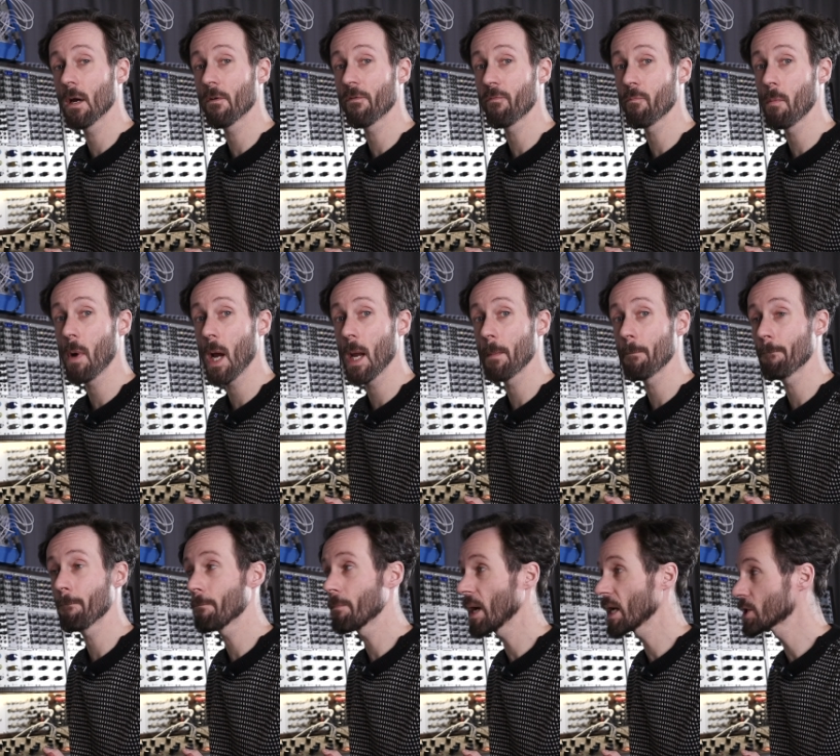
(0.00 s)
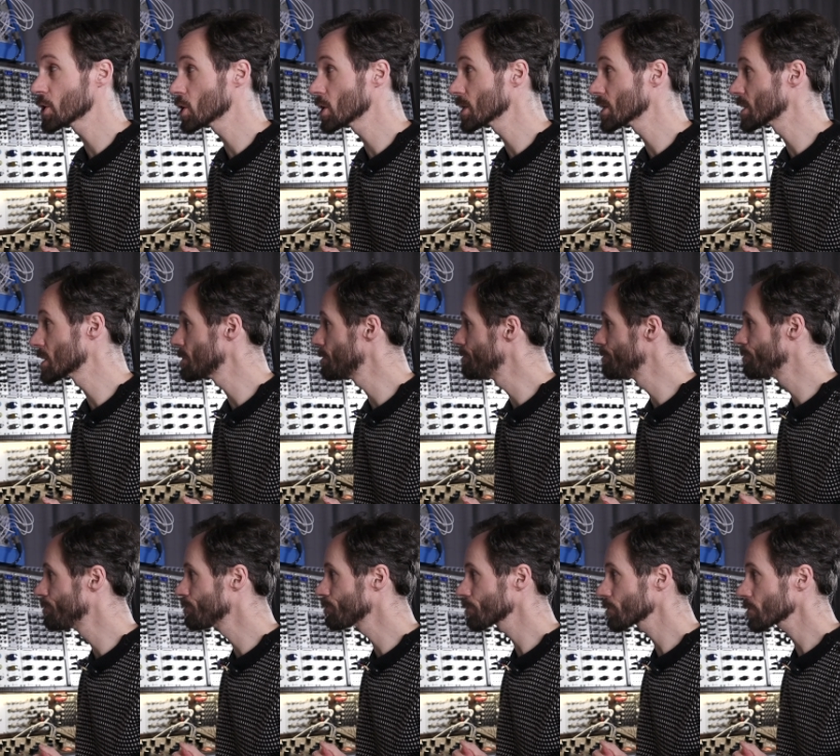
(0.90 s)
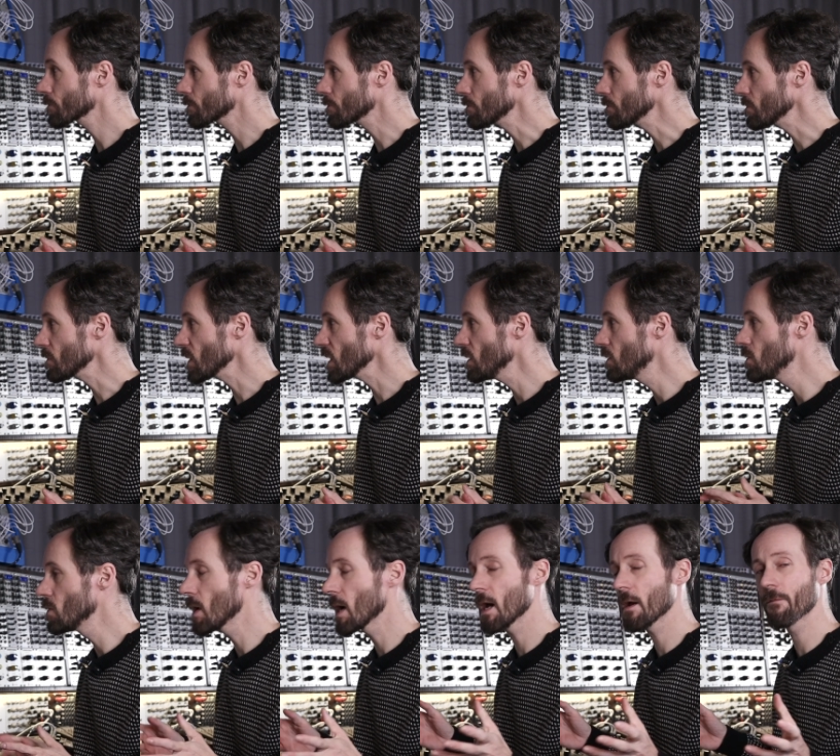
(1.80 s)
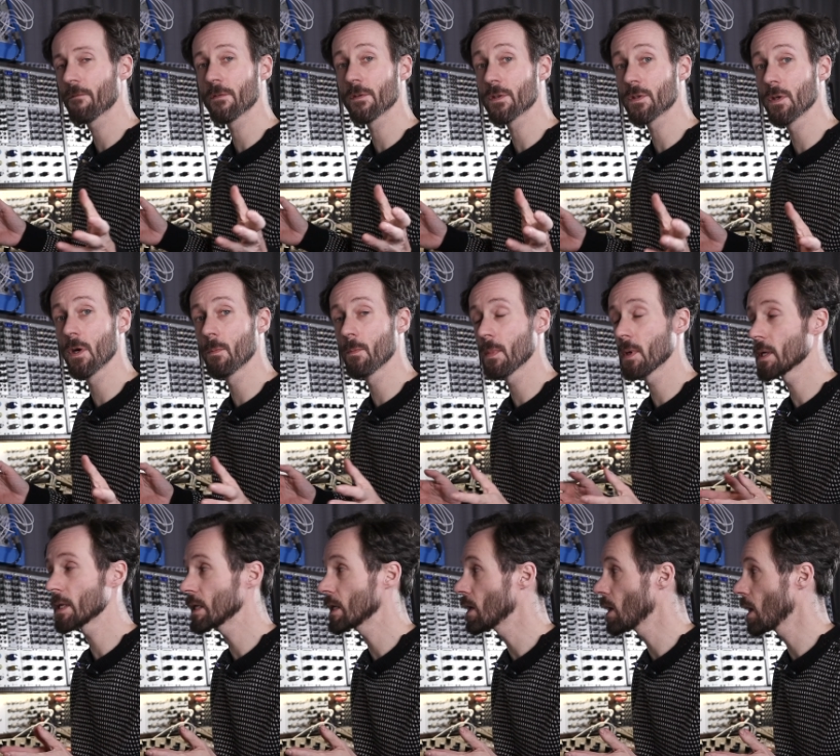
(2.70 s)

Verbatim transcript: of my patches. You have so many